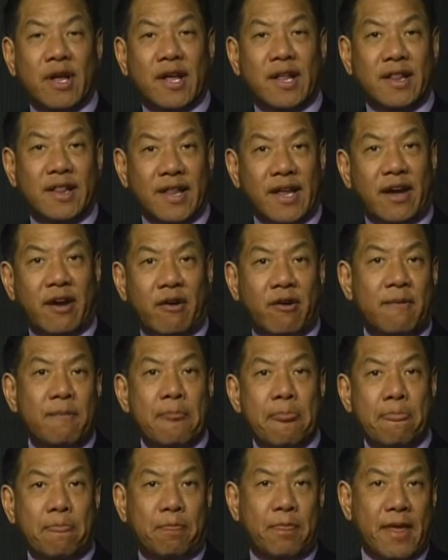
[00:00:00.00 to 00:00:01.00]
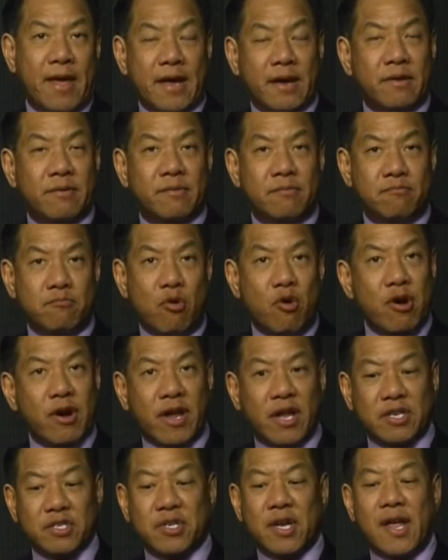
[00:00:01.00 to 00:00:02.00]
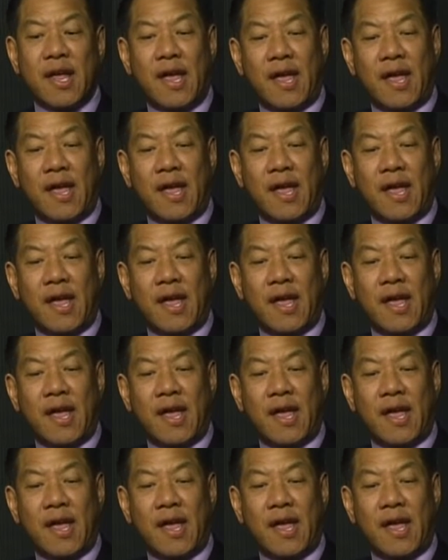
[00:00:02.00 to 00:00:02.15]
clear that mortgage.